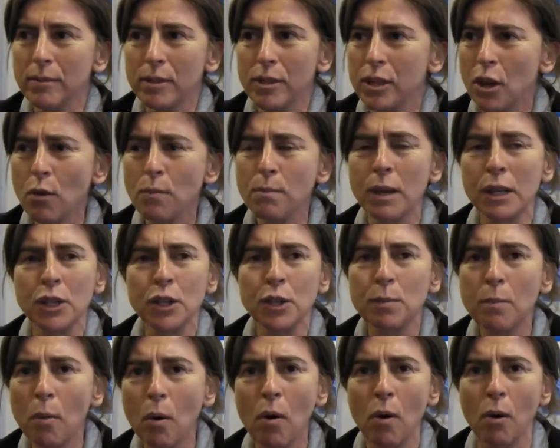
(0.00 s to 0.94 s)
so
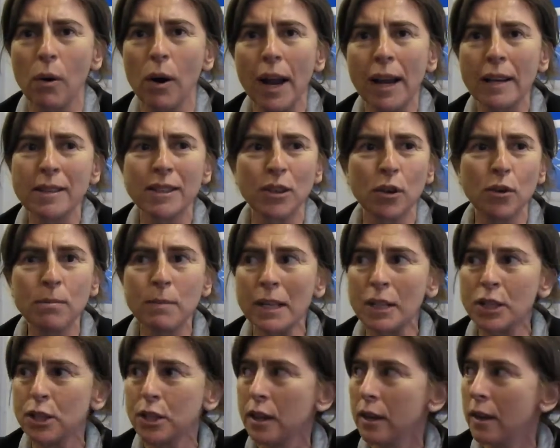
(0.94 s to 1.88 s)
much more and so
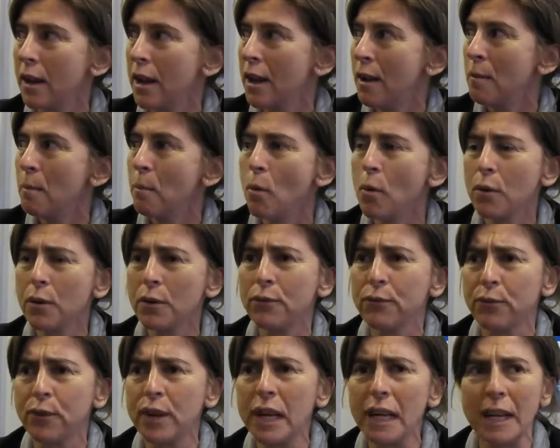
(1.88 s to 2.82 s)
much uh, more
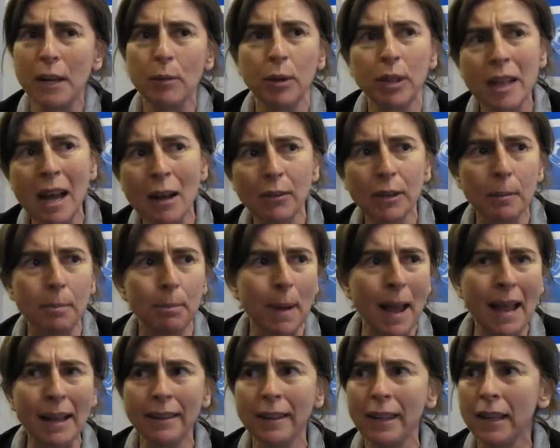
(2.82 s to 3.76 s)
freely without
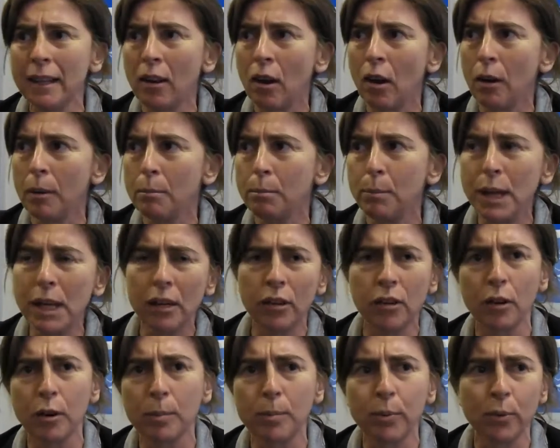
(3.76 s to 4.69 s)
depending on big
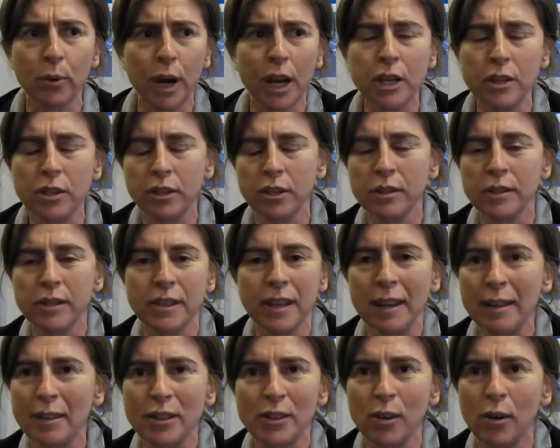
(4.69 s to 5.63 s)
corporations
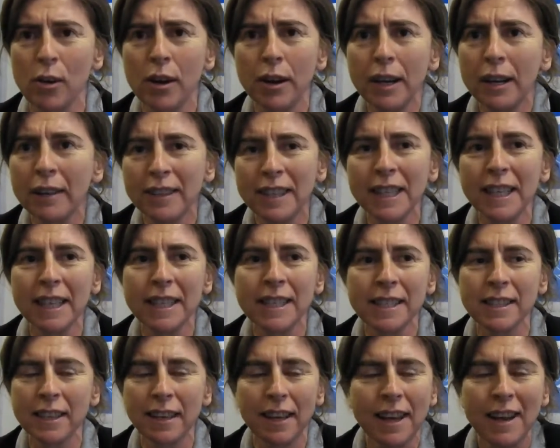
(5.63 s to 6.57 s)
and so on. I think
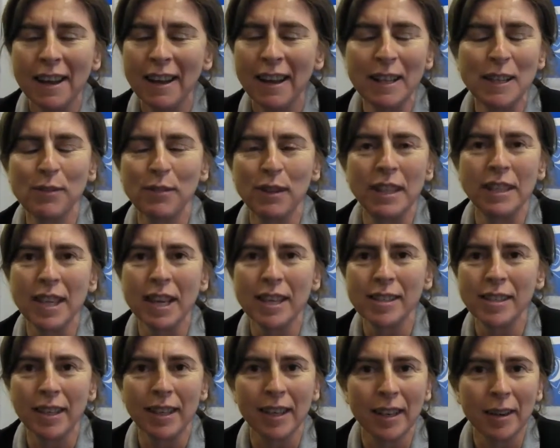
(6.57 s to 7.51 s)
it's, a,
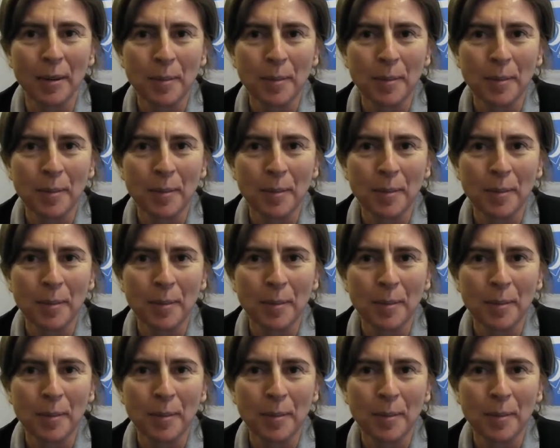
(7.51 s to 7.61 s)
it's Is